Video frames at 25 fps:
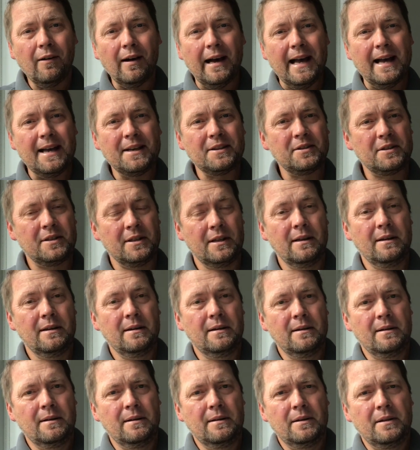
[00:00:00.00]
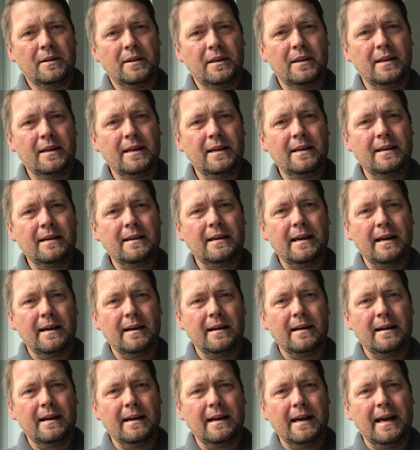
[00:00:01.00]
as the
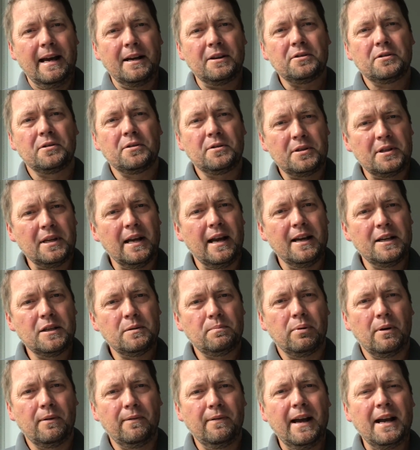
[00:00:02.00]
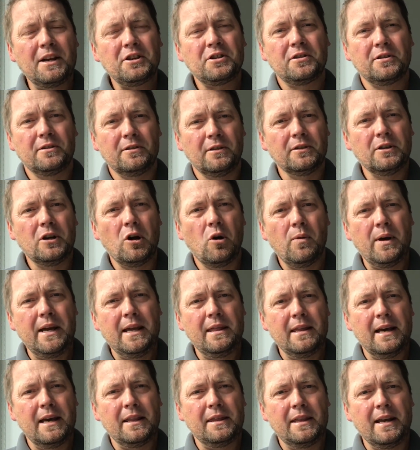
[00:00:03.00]
exercise professional,
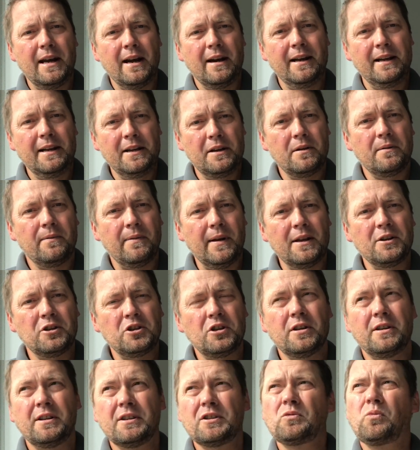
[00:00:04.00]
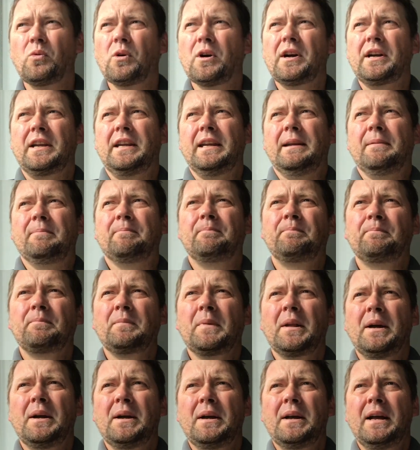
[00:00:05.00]
knowing that their intervention is working.
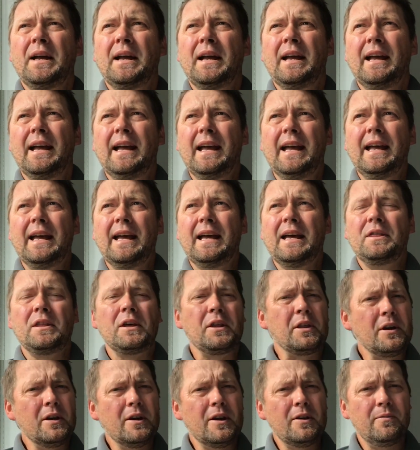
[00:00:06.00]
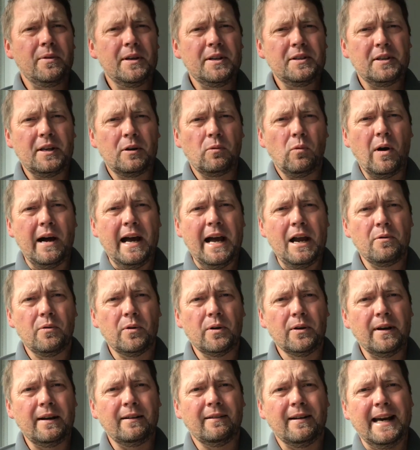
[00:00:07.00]
And the third reason why I
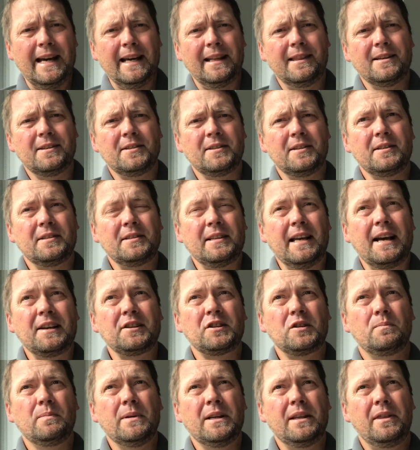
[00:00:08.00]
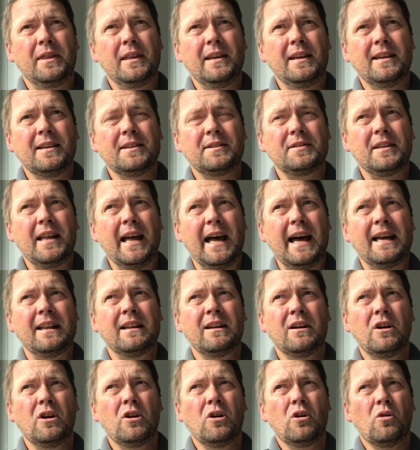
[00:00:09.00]
really like this assessment is
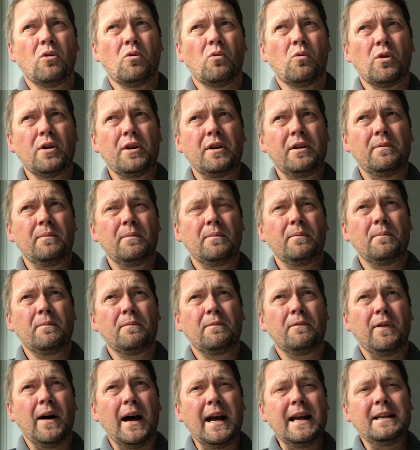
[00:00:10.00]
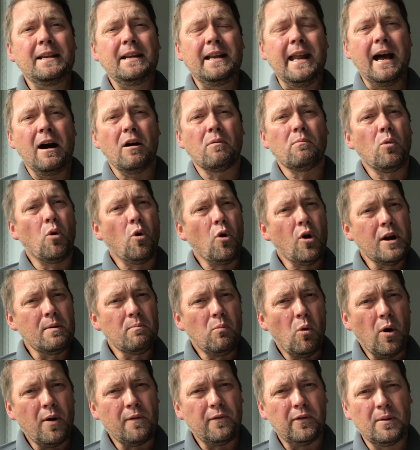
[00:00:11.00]
that we're finding out more and
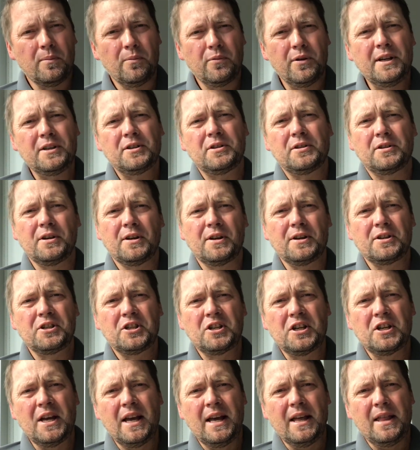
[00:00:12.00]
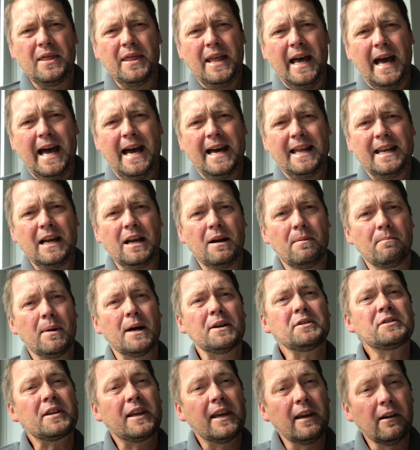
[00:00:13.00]
more from research that
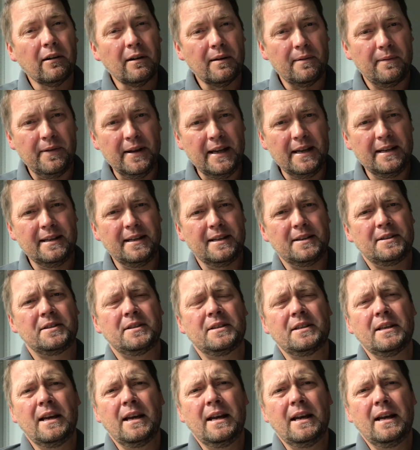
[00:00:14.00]
muscular fitness